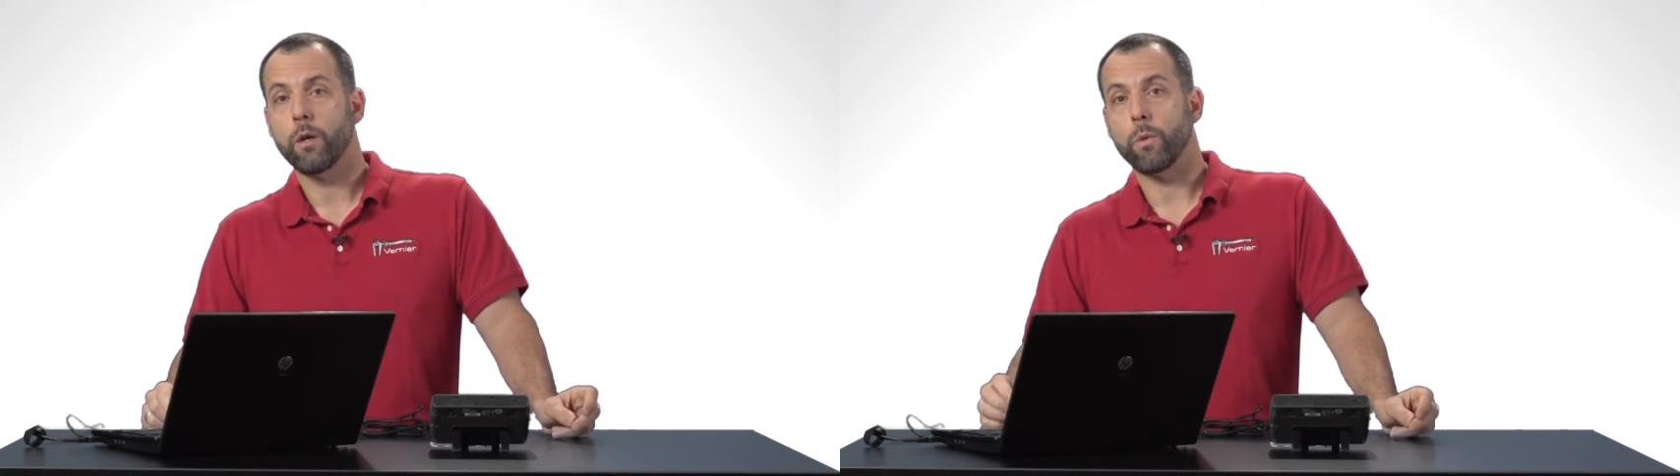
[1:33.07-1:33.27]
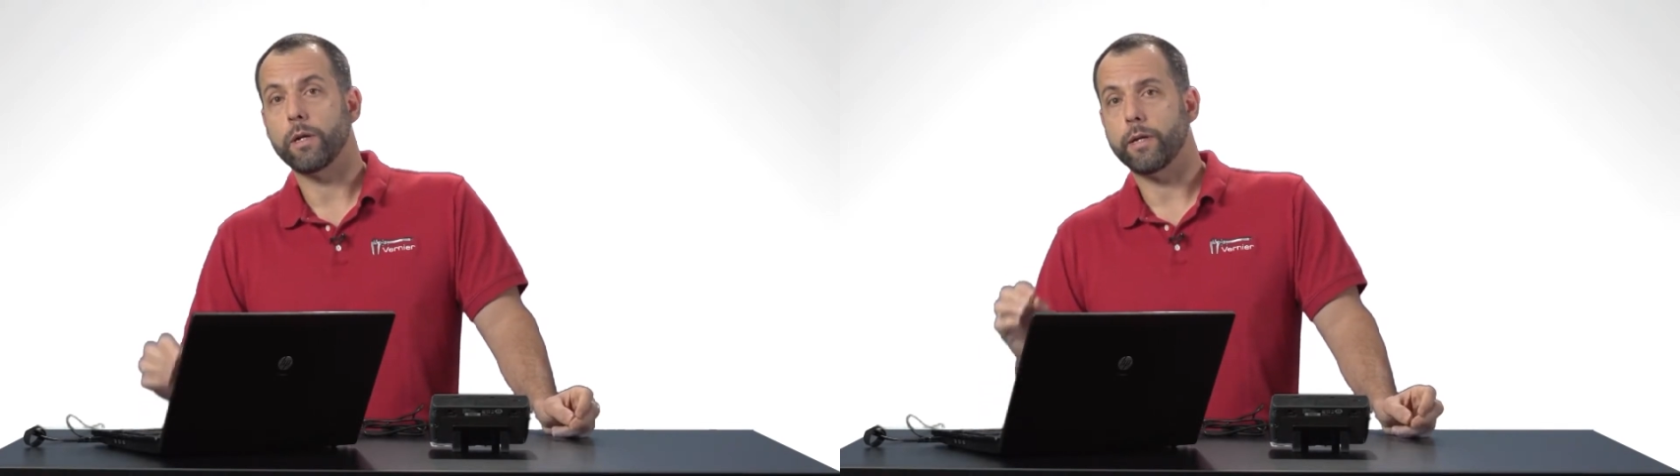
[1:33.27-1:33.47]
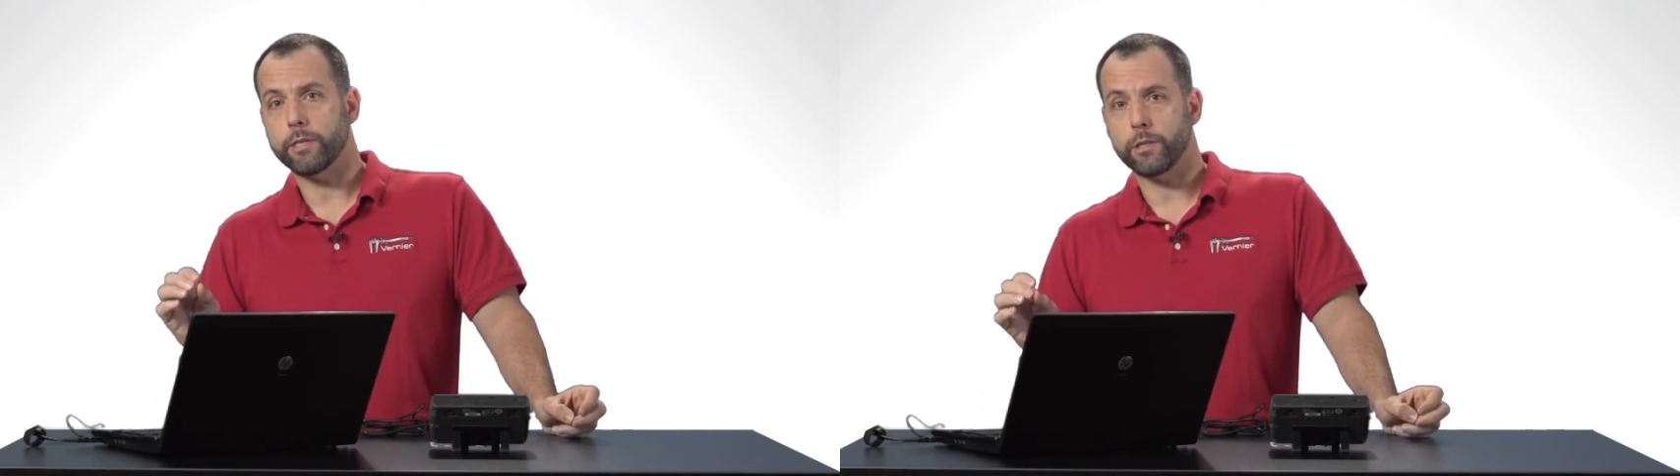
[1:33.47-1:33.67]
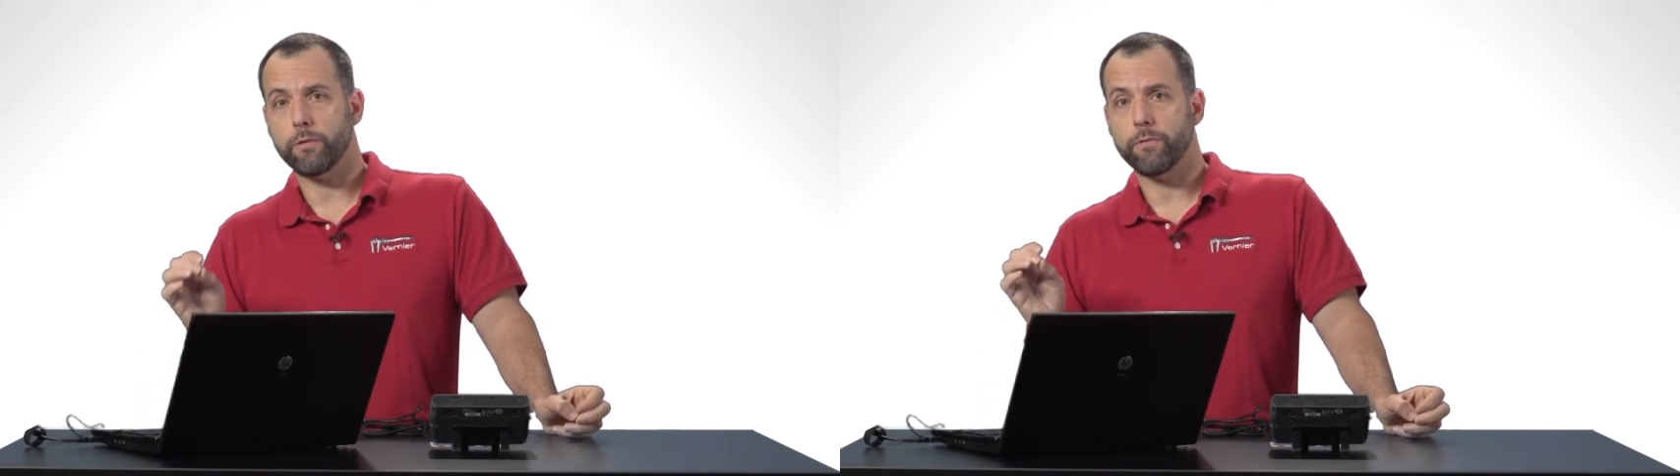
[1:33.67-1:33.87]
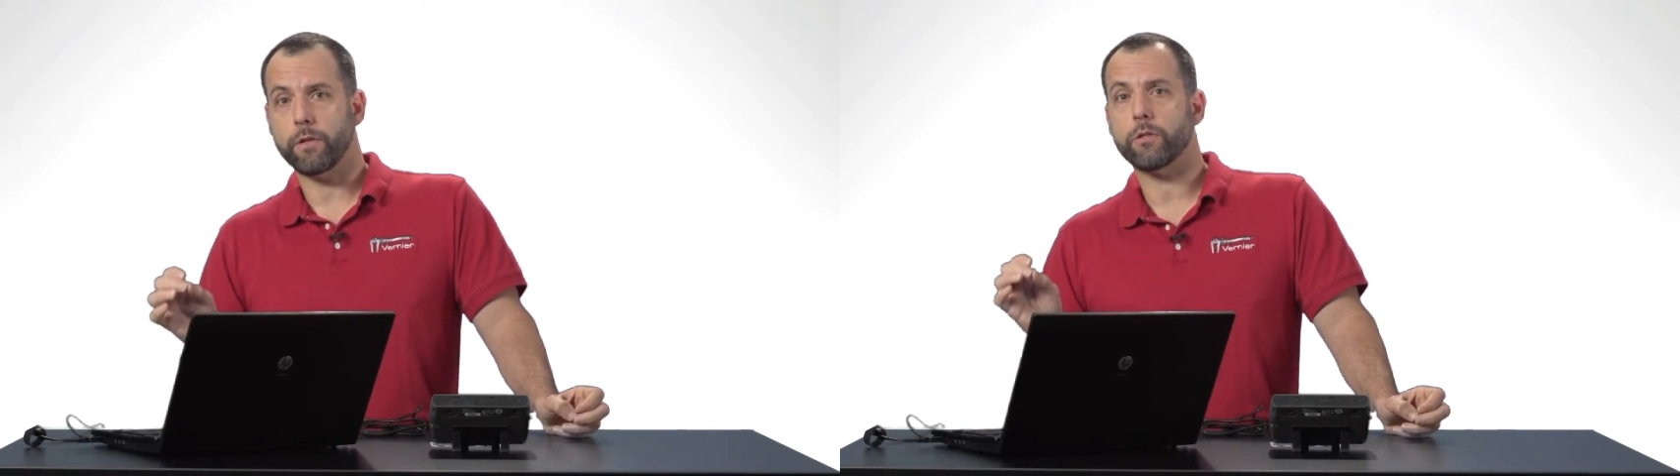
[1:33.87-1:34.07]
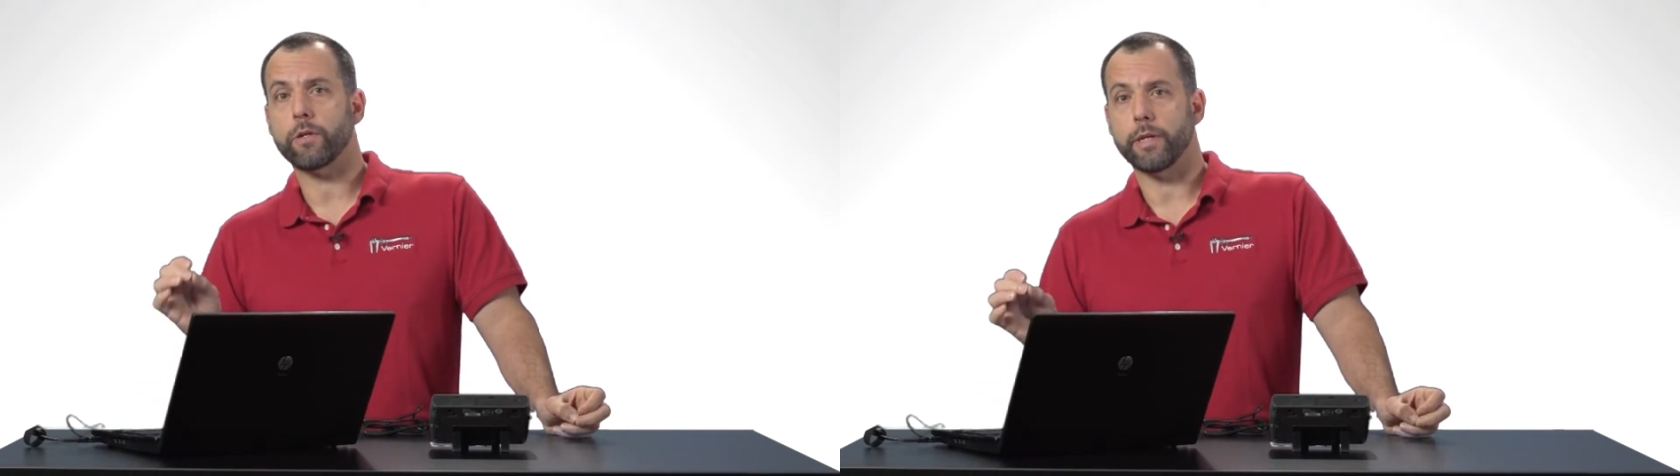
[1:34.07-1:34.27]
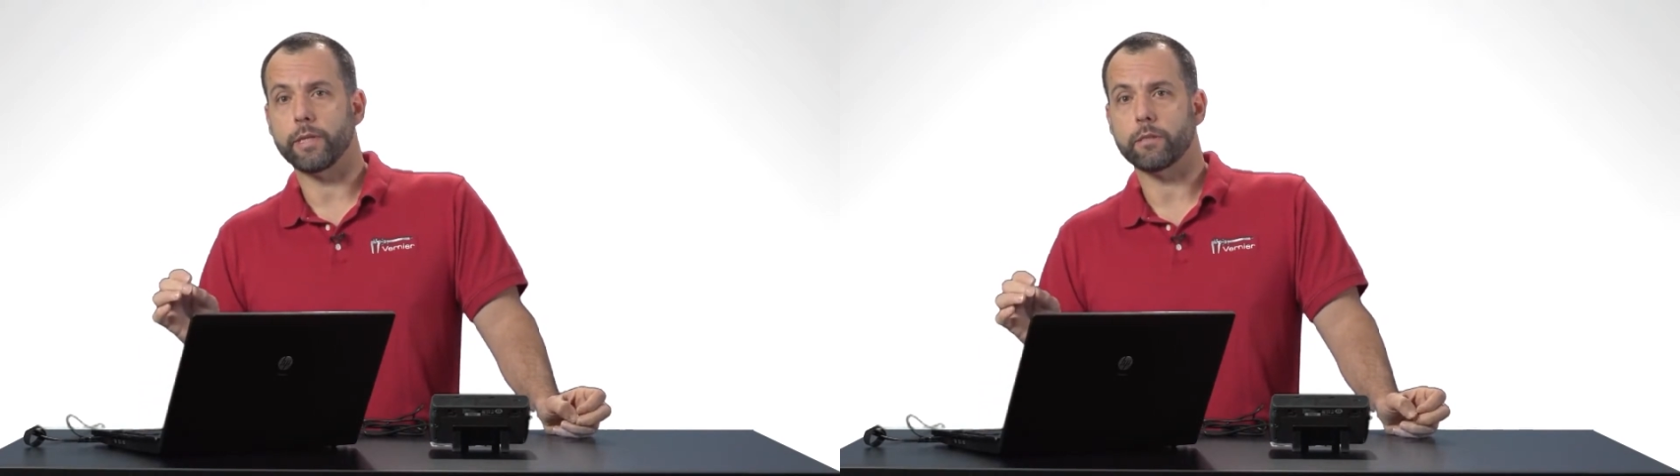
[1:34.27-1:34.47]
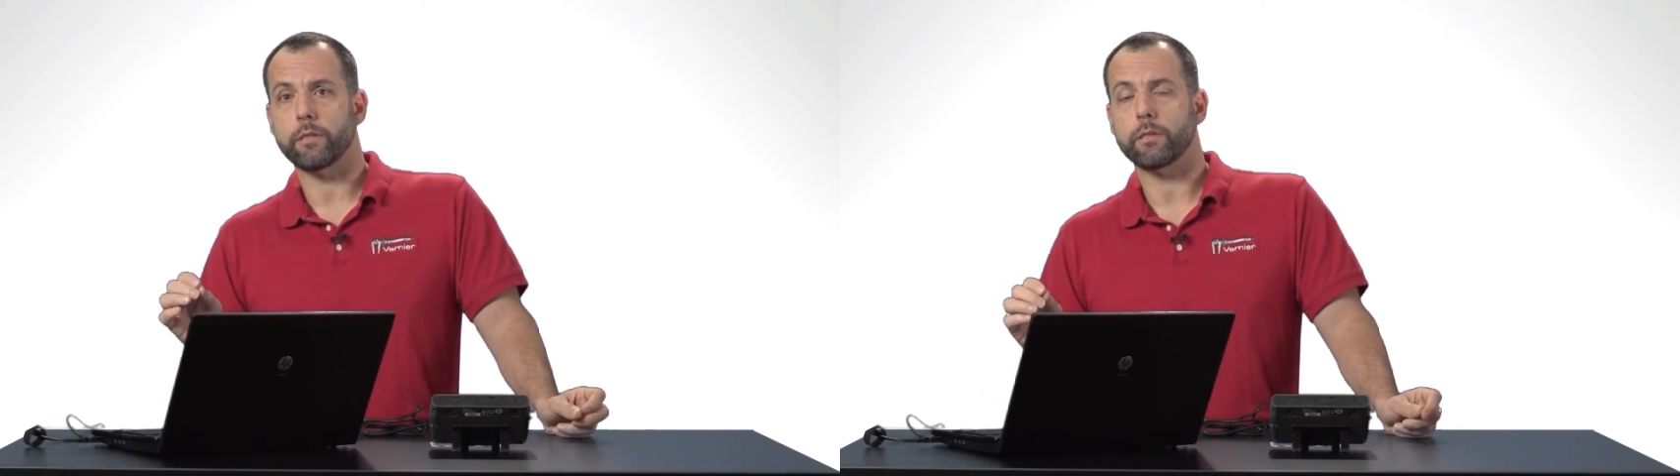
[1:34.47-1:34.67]
What a digital filter
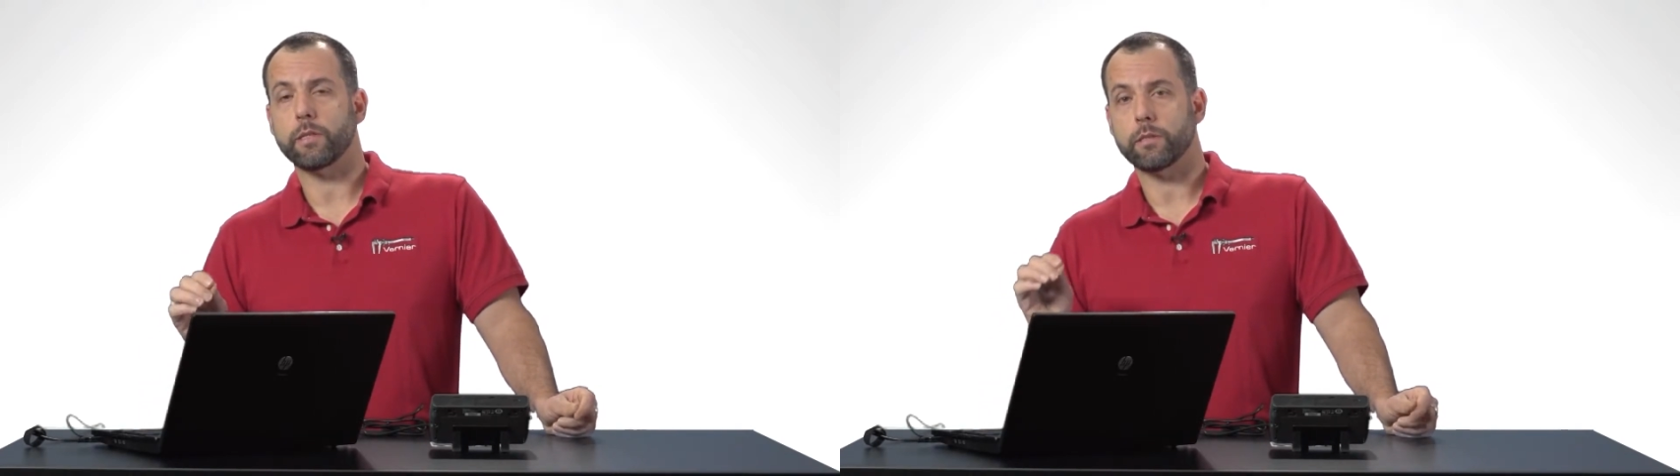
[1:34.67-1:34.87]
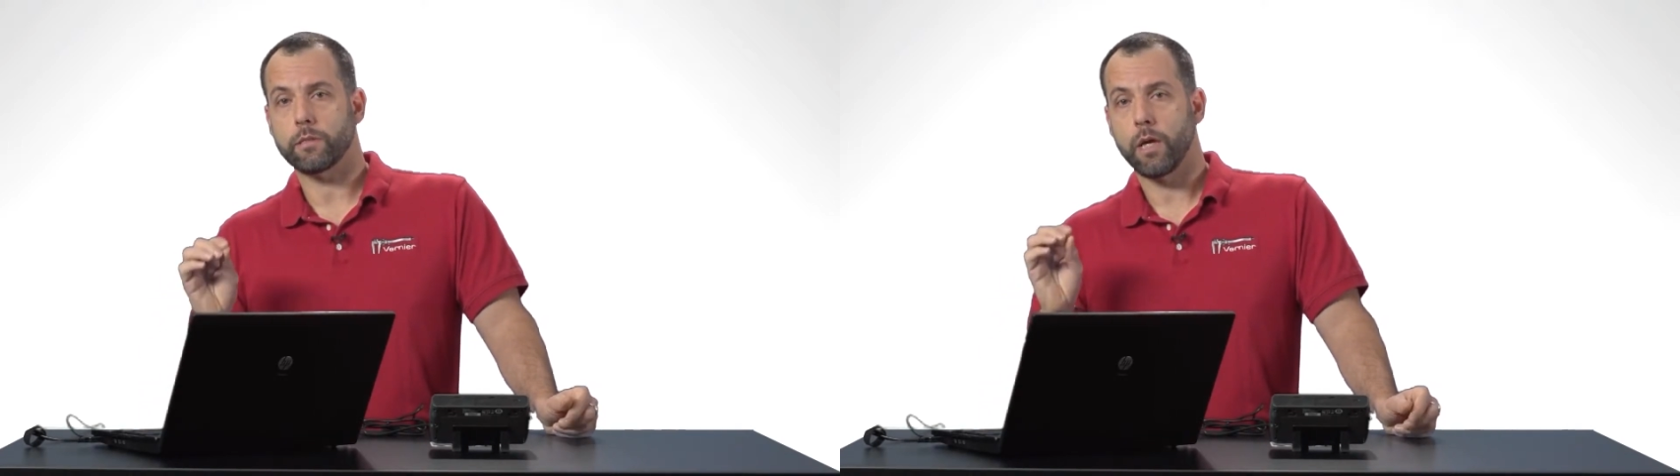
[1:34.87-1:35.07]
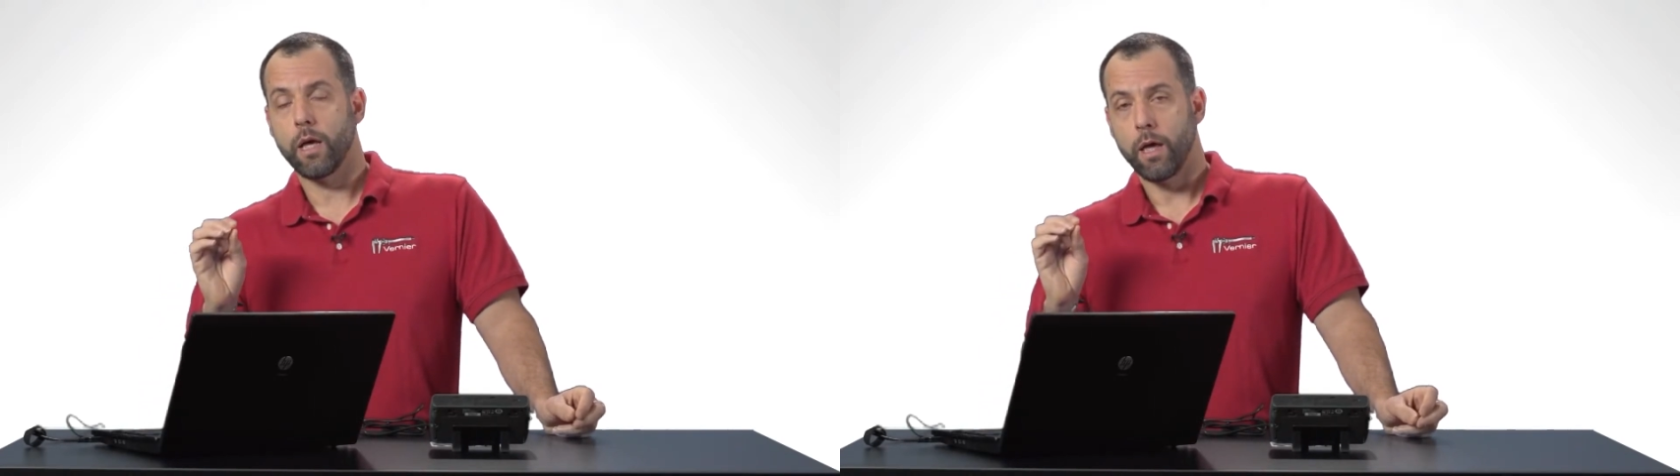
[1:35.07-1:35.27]
is it's